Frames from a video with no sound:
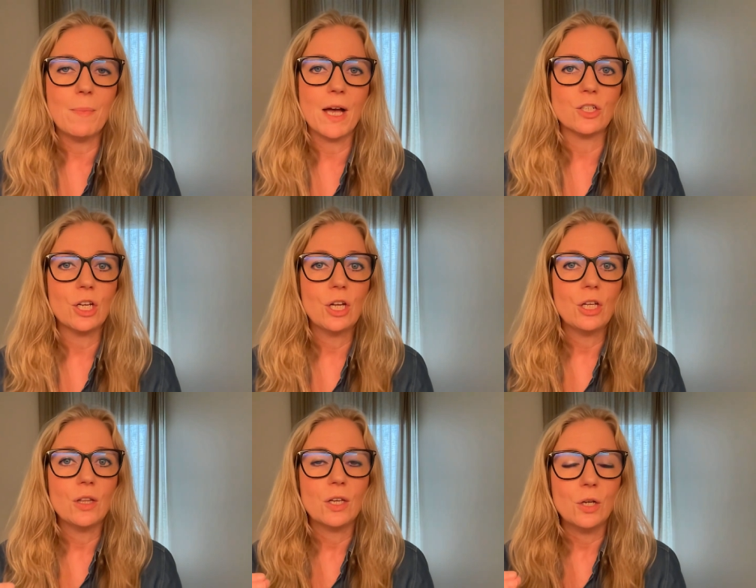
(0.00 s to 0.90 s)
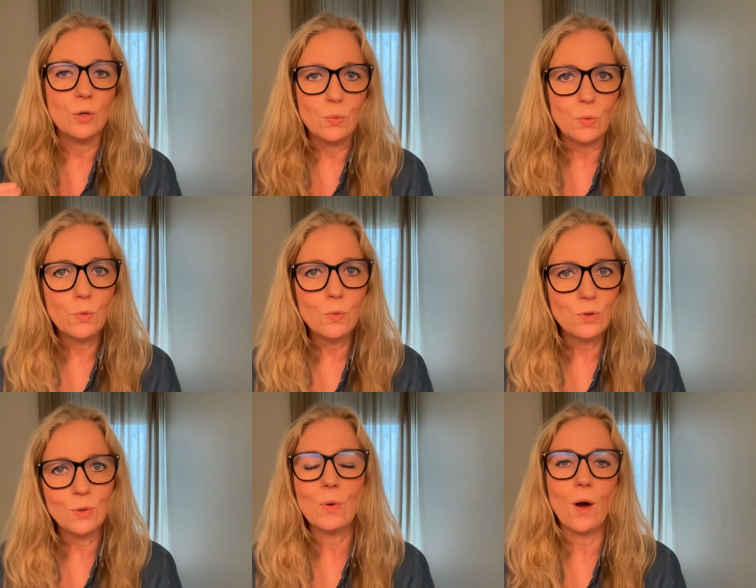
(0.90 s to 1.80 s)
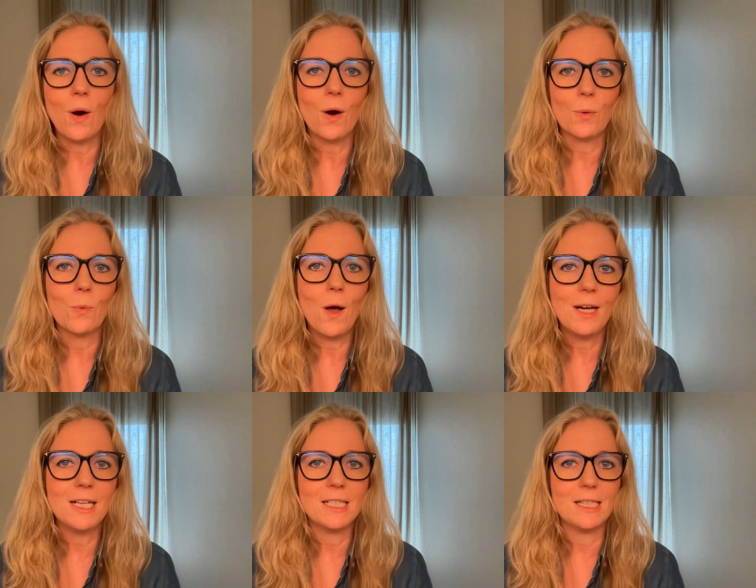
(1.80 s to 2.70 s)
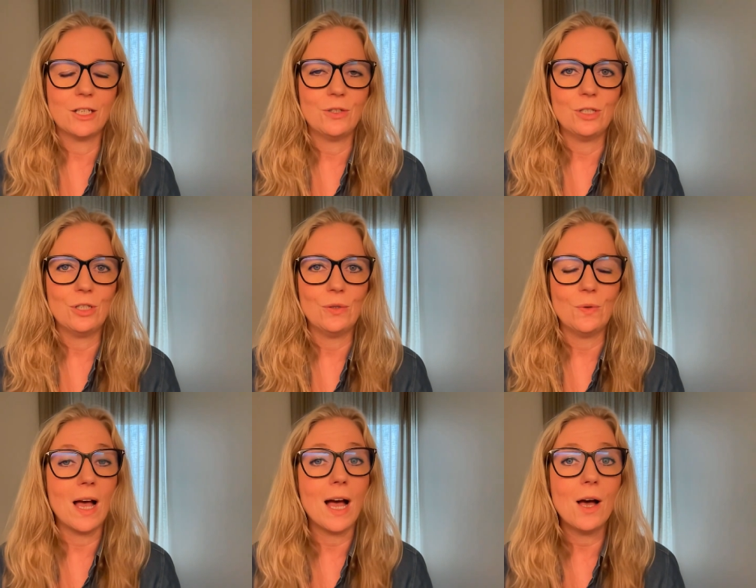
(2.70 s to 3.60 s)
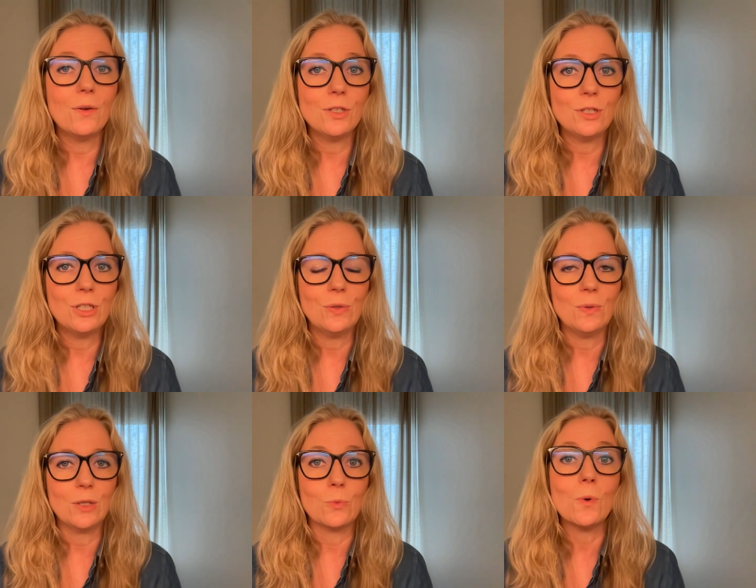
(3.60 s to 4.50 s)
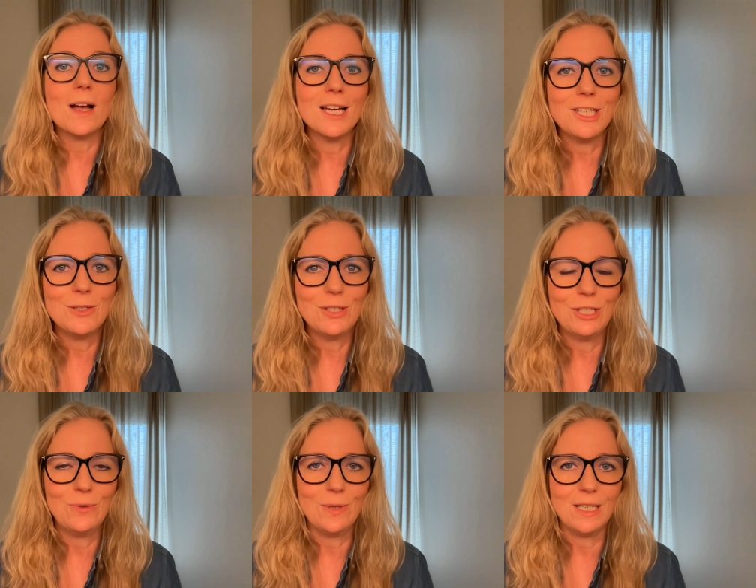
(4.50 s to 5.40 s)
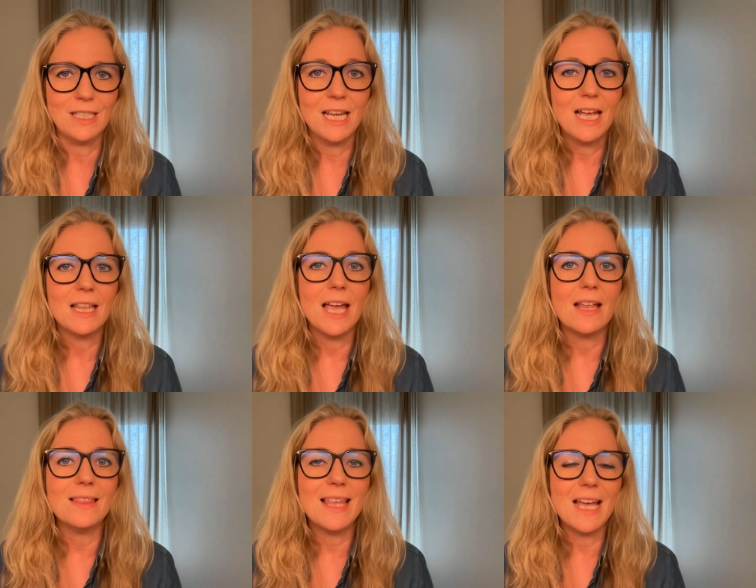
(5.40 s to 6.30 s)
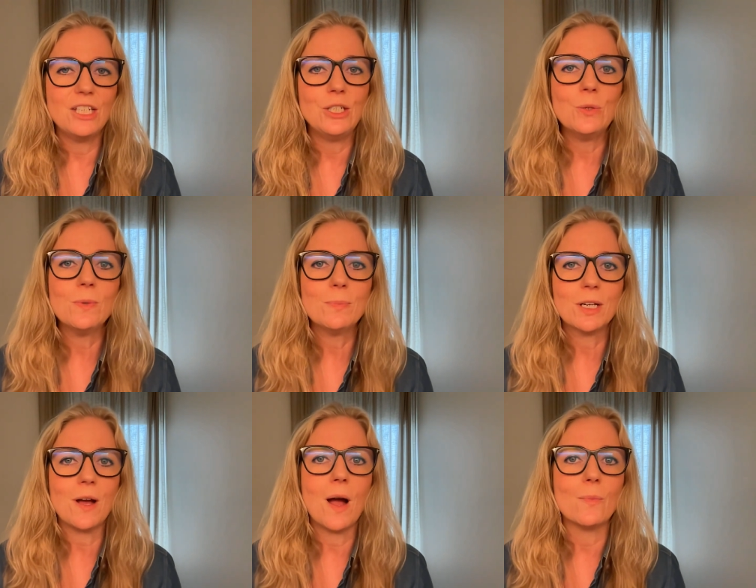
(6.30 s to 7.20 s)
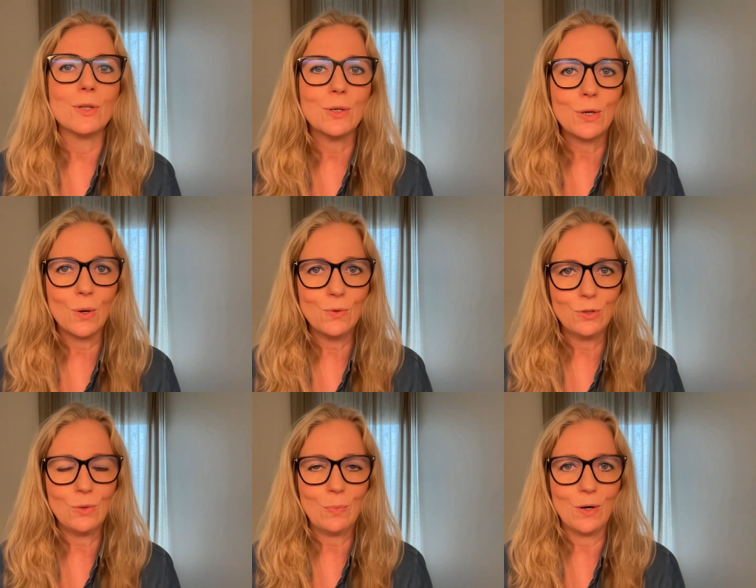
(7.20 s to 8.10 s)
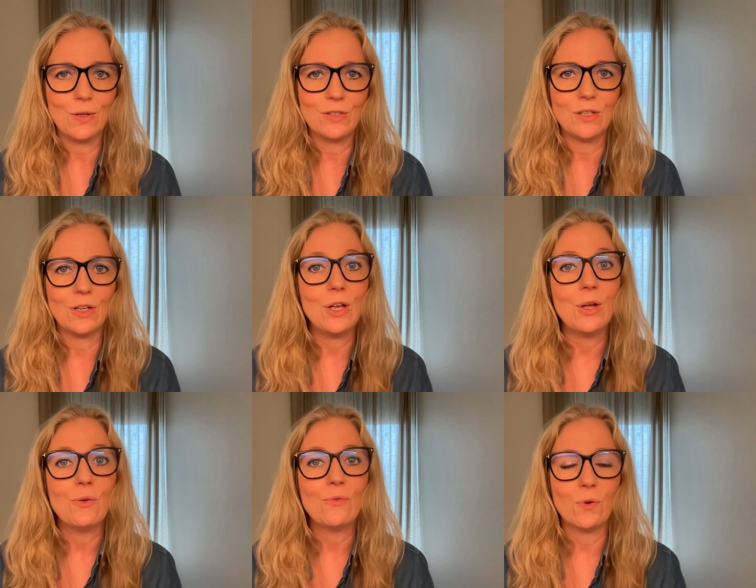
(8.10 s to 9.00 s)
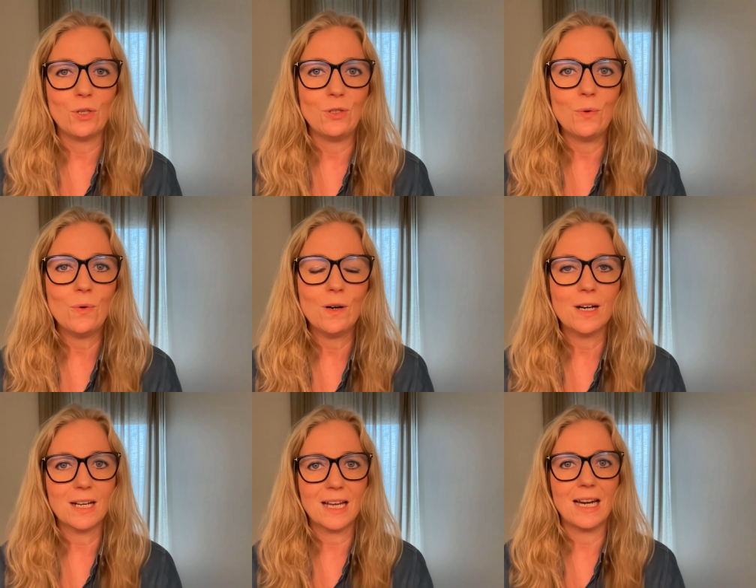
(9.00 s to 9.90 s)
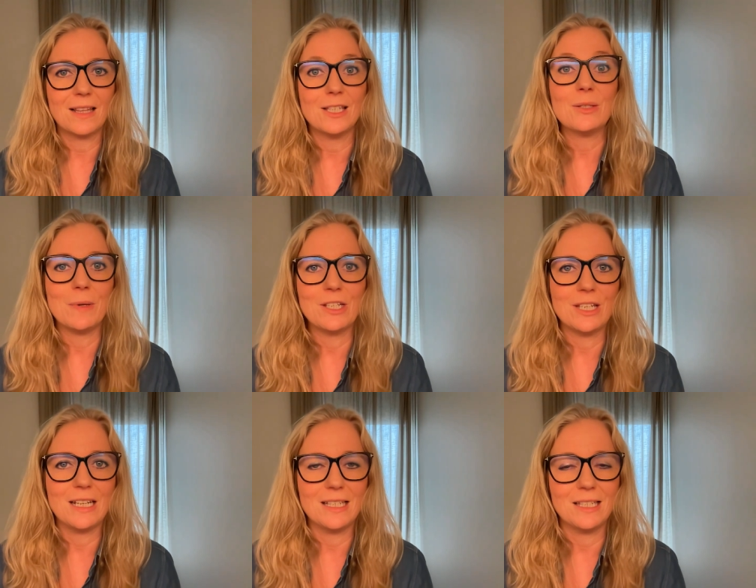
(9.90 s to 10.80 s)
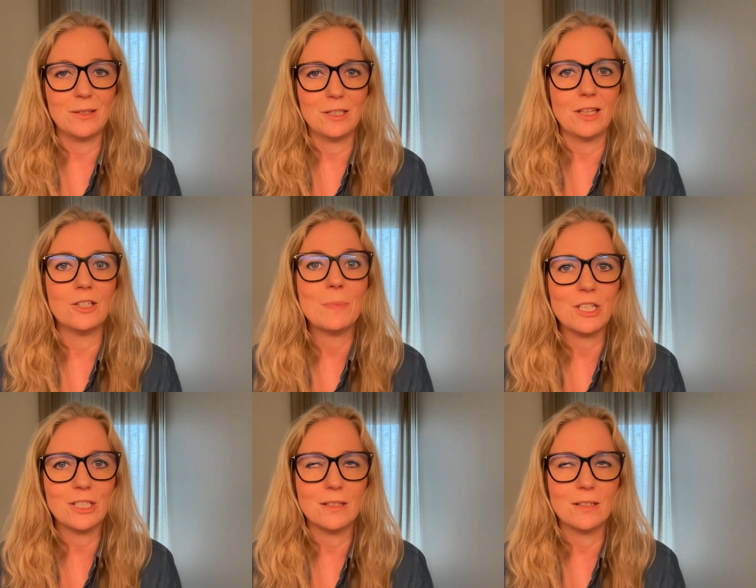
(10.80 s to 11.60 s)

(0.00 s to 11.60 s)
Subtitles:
about who you are, what it is that you do, how you do it, why you do it, and then you will become the go-to person for your the specialist, the